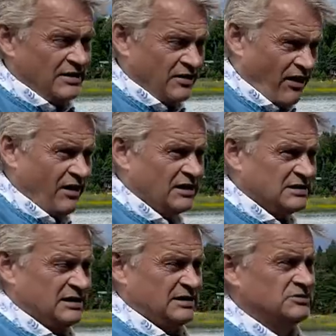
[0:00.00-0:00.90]
the
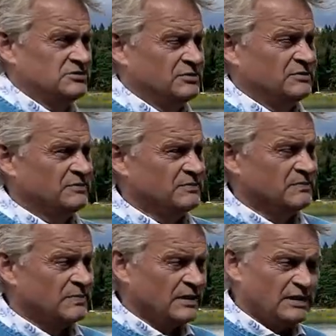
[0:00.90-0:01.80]
architecture,
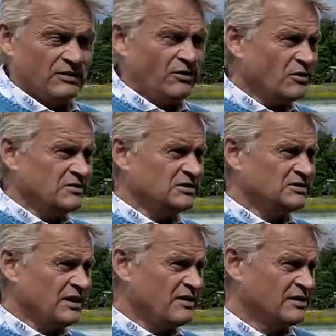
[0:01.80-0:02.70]
in all of these
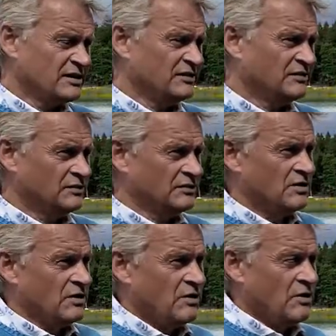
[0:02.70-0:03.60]
areas,
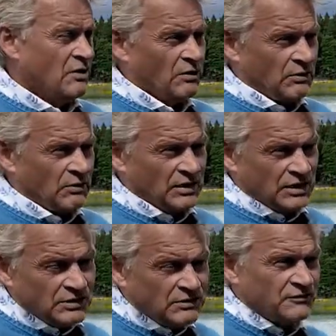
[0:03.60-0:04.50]

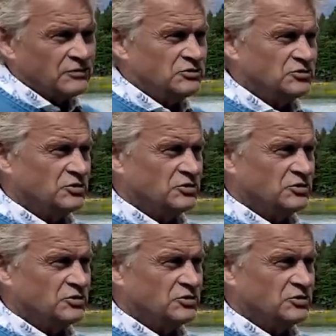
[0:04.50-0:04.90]
in the future,